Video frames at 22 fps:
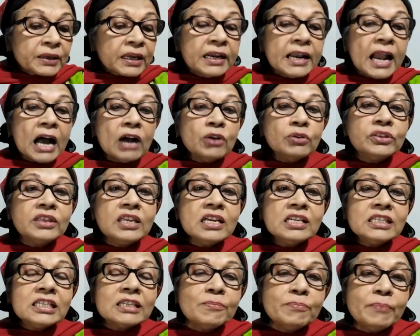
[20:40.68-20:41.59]
Now,
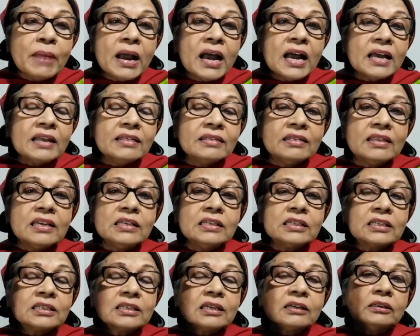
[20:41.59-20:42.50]
this man,
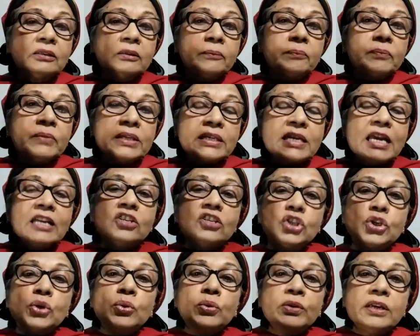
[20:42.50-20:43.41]
this
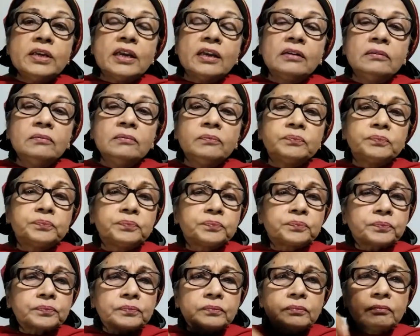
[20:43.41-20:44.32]
centurion,
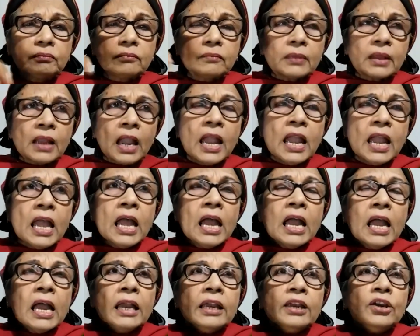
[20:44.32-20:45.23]

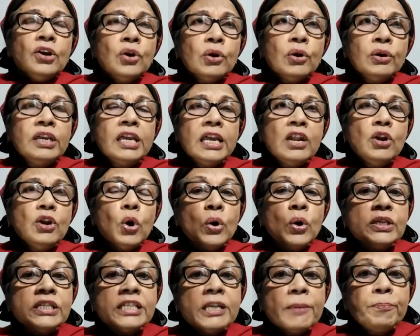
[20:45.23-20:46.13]
he
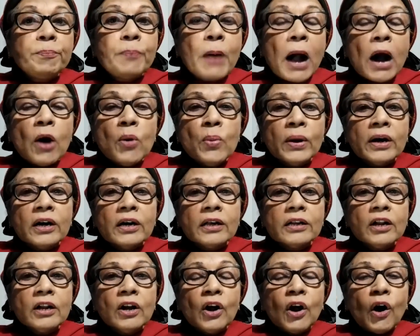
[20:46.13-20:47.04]
knows the
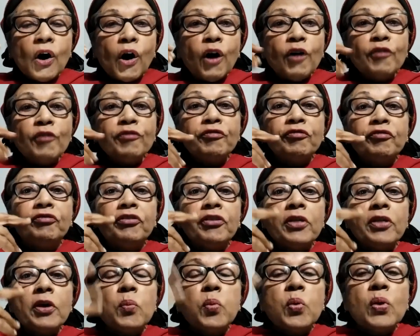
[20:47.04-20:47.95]
power of
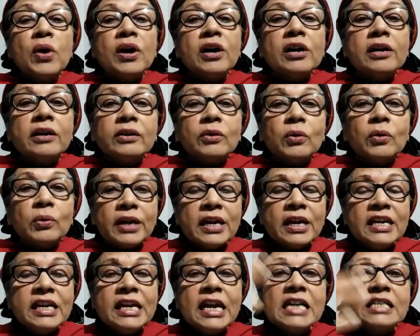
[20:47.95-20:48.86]
the word,
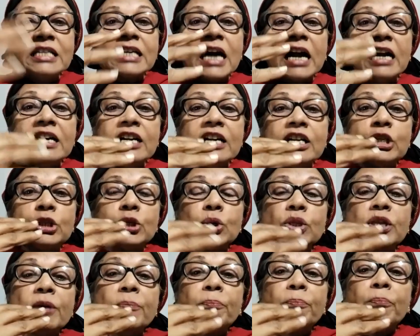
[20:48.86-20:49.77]
okay? He has
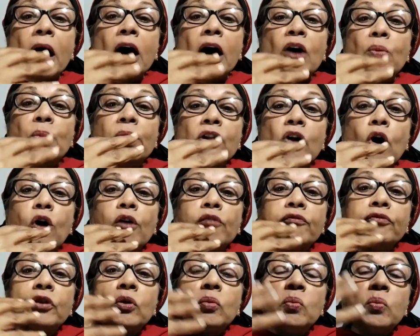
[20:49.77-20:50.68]
understood the power
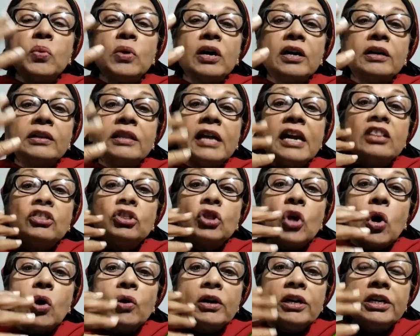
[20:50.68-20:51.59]
of the word, the
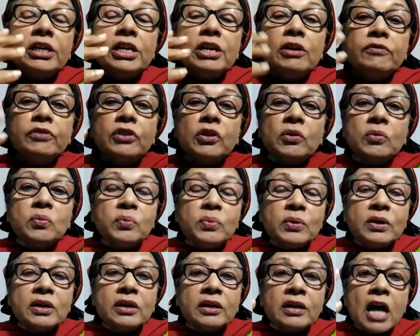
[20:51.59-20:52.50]
authority of the
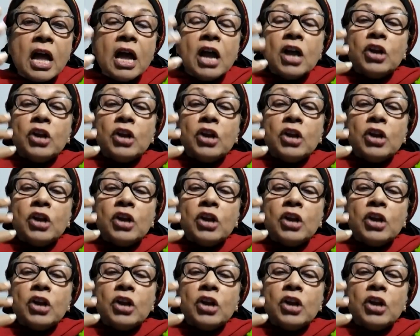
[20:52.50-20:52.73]
word.